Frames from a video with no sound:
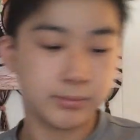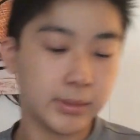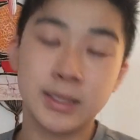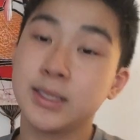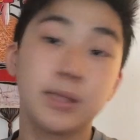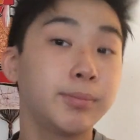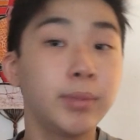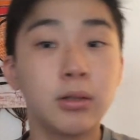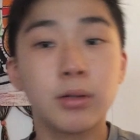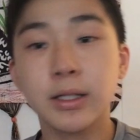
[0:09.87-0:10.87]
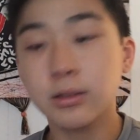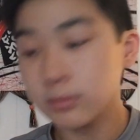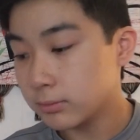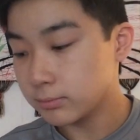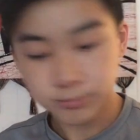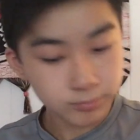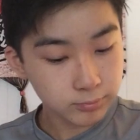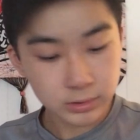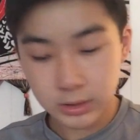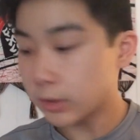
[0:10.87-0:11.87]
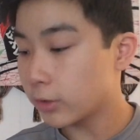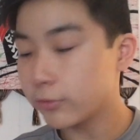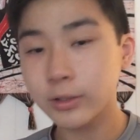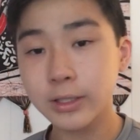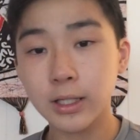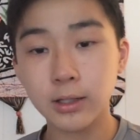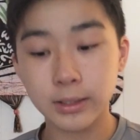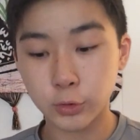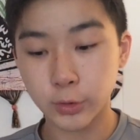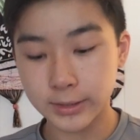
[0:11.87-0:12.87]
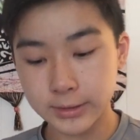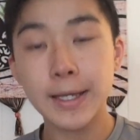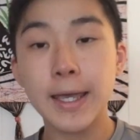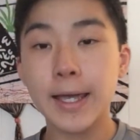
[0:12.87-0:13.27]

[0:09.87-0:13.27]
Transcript: And it's been a while, so hopefully you'll enjoy this.